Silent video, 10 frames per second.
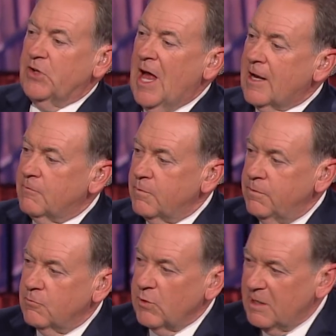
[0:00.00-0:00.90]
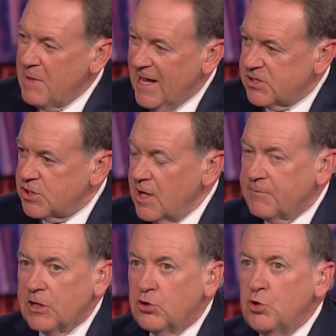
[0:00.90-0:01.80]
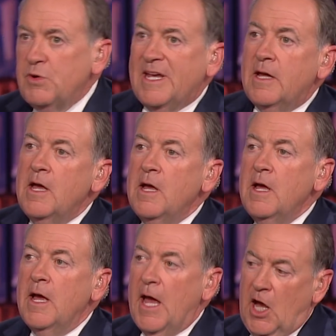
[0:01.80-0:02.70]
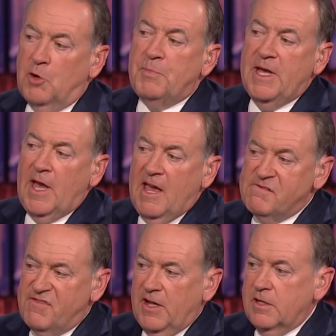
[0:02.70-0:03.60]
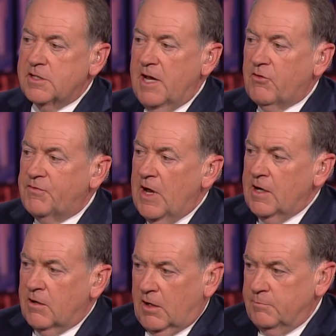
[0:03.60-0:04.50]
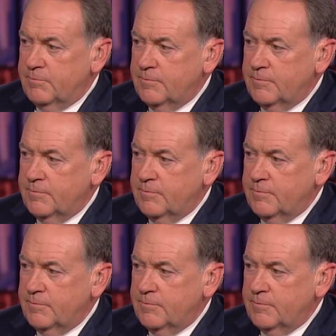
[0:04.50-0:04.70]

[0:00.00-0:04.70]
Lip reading: of a lot of really bad stuff, including helping a felon to have a firearm.